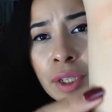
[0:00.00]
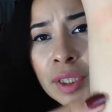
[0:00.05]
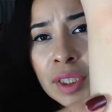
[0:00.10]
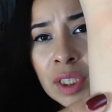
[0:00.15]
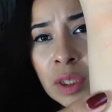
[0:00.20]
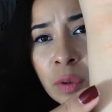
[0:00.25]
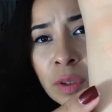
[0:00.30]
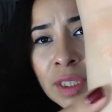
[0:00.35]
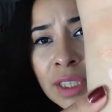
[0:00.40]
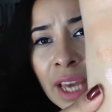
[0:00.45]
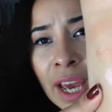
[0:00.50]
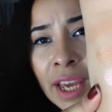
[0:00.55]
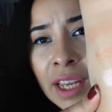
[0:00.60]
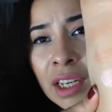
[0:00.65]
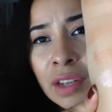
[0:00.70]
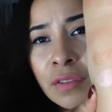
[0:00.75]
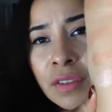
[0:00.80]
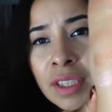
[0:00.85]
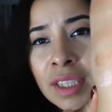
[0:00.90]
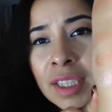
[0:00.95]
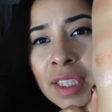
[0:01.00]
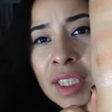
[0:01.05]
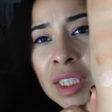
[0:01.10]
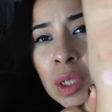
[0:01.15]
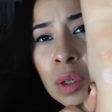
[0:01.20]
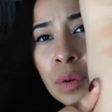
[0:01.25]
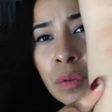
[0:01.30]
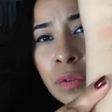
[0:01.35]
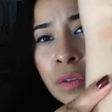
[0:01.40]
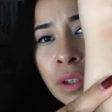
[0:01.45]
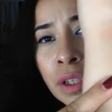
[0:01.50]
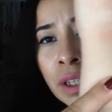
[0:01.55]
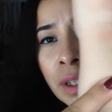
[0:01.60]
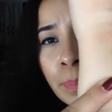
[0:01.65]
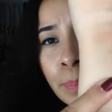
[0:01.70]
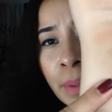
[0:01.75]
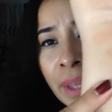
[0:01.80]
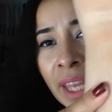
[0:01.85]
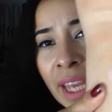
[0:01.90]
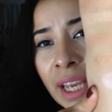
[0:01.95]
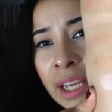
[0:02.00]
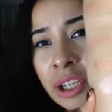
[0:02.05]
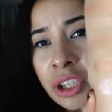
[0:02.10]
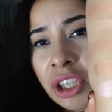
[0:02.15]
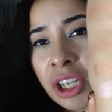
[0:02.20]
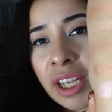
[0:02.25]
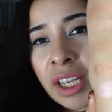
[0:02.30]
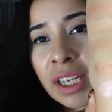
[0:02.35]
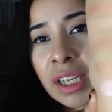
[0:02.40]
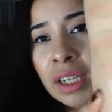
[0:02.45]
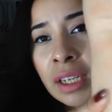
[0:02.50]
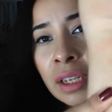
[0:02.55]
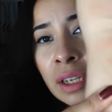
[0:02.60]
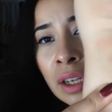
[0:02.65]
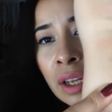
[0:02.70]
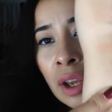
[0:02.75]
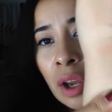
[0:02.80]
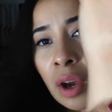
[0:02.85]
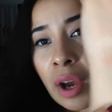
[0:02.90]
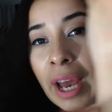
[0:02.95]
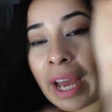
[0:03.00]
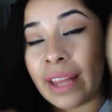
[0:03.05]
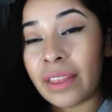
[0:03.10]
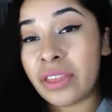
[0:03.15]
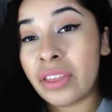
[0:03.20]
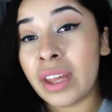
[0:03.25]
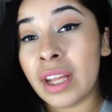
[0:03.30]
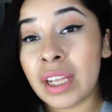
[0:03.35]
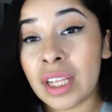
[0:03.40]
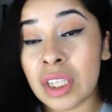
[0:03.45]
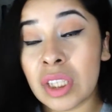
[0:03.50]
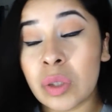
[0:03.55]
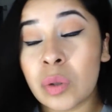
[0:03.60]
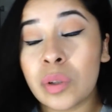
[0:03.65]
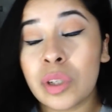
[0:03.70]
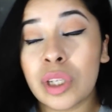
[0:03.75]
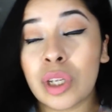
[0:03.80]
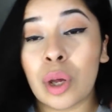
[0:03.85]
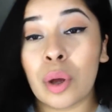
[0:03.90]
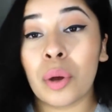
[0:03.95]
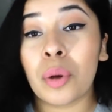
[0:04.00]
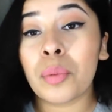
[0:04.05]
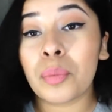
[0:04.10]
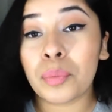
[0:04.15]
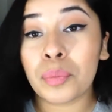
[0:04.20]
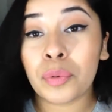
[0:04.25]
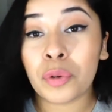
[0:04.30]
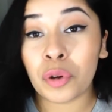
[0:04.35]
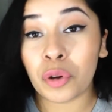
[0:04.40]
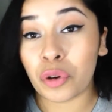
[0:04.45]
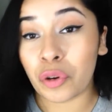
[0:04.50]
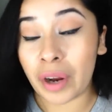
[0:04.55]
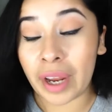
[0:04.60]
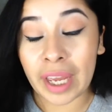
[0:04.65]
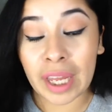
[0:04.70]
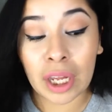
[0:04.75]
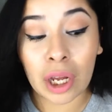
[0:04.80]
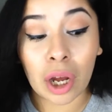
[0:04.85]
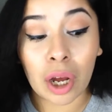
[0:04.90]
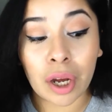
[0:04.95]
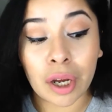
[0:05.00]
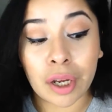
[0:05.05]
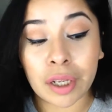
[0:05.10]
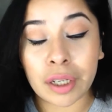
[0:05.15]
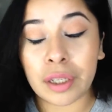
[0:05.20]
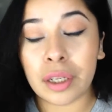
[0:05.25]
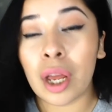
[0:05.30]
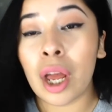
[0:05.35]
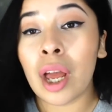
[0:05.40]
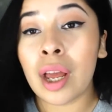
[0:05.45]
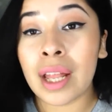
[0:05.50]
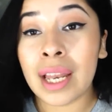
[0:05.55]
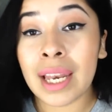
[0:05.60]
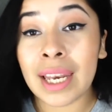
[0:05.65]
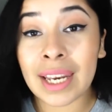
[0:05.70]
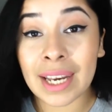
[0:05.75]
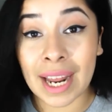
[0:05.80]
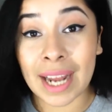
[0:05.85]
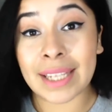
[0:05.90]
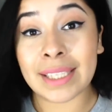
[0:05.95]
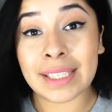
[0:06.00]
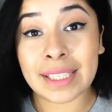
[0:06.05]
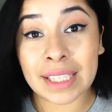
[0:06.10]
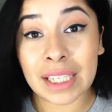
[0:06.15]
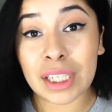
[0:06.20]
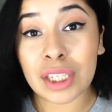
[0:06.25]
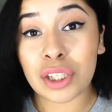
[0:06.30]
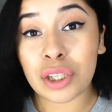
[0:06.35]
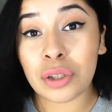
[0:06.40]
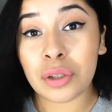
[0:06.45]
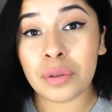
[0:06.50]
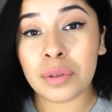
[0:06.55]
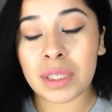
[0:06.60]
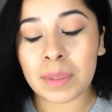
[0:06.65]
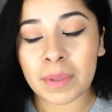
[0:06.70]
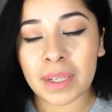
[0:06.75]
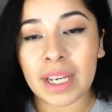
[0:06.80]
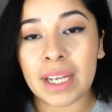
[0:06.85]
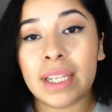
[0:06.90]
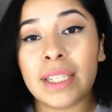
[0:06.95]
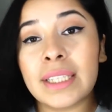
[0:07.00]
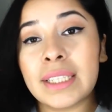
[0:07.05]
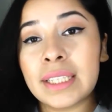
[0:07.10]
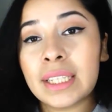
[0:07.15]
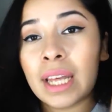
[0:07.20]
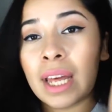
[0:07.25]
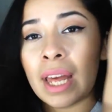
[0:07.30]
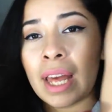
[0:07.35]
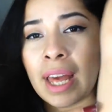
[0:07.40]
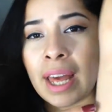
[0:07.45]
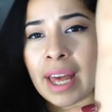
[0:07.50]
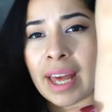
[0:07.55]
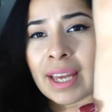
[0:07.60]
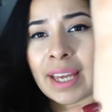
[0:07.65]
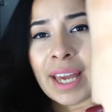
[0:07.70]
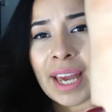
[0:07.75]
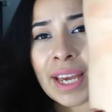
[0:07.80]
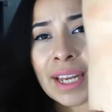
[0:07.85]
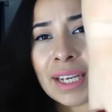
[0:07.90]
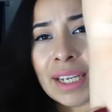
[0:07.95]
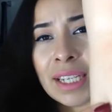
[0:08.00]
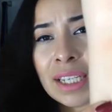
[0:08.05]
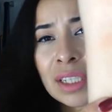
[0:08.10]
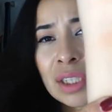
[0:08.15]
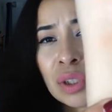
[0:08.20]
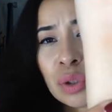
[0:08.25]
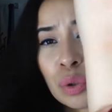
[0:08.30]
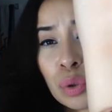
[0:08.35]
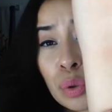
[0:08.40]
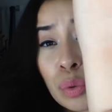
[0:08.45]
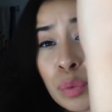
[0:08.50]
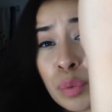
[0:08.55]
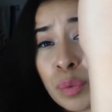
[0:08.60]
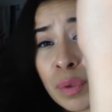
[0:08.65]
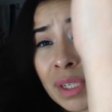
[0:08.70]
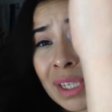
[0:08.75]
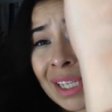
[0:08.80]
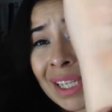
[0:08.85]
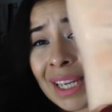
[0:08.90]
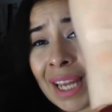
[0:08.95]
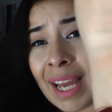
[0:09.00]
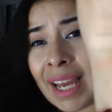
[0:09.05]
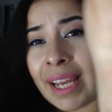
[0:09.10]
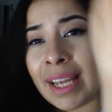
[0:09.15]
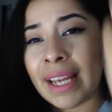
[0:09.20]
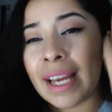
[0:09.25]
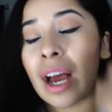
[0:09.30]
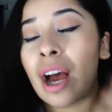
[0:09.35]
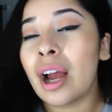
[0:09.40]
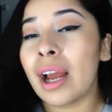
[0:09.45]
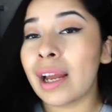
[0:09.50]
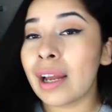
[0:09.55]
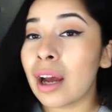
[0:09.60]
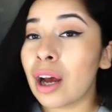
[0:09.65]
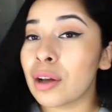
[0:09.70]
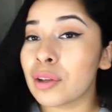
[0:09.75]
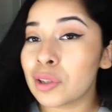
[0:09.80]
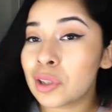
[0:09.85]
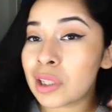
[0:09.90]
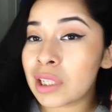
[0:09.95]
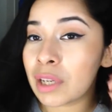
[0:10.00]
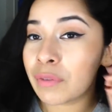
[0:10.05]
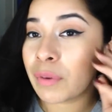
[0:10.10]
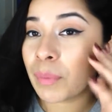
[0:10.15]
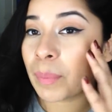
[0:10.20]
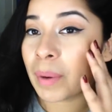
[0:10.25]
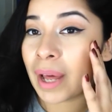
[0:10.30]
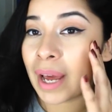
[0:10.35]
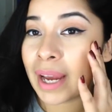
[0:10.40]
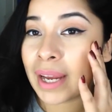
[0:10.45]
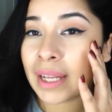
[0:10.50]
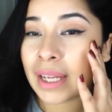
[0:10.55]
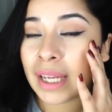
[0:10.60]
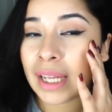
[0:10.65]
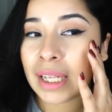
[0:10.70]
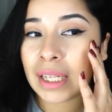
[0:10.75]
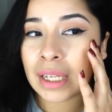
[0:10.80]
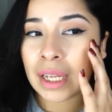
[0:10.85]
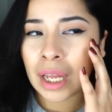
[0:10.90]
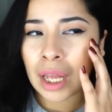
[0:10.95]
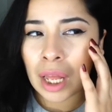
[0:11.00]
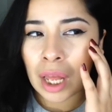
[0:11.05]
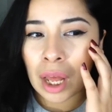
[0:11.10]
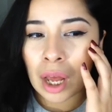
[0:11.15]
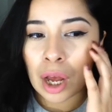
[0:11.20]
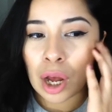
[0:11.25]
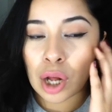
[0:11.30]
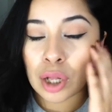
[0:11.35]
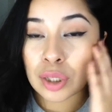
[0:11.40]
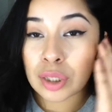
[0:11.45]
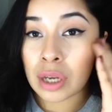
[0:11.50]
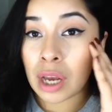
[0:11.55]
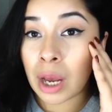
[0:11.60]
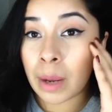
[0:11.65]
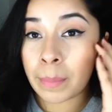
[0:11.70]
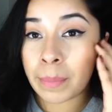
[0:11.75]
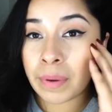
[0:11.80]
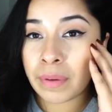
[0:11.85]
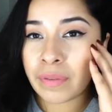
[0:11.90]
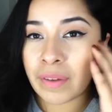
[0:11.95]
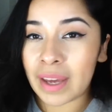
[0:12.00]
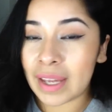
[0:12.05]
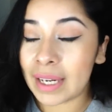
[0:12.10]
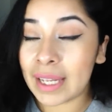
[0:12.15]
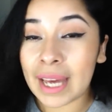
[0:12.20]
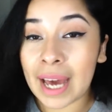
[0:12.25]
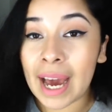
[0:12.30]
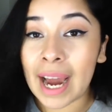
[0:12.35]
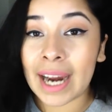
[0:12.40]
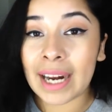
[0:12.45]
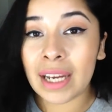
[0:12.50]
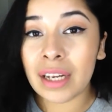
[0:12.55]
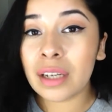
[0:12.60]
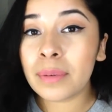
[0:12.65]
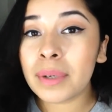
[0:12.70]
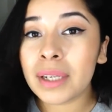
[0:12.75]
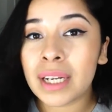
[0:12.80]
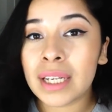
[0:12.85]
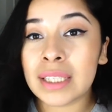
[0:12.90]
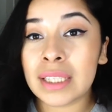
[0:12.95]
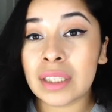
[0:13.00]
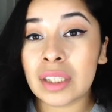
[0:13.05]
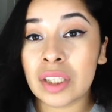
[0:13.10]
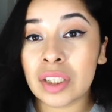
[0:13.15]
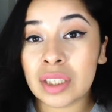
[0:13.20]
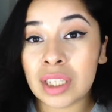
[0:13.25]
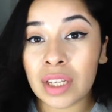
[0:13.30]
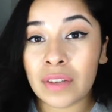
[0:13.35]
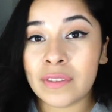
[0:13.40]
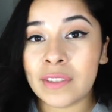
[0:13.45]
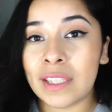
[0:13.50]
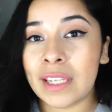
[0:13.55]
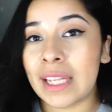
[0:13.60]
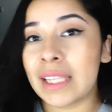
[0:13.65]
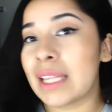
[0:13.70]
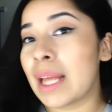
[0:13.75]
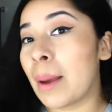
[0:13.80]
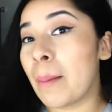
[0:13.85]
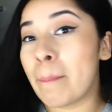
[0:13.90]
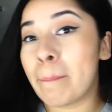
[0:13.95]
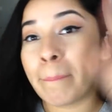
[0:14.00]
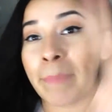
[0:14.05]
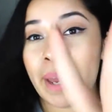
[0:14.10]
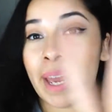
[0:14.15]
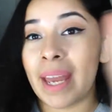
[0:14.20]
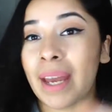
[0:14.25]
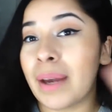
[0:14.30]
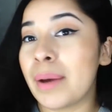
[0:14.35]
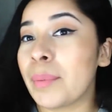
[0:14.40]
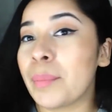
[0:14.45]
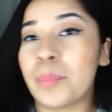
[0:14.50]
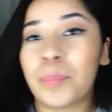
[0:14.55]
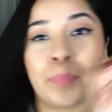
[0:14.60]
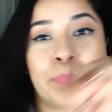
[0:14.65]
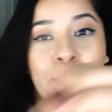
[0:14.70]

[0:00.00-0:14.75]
so it's kind of a silver pink shade. I think this will look great on light skin tones because again it is really light. I also love applying it on top of any highlighter because it just gives you like that bam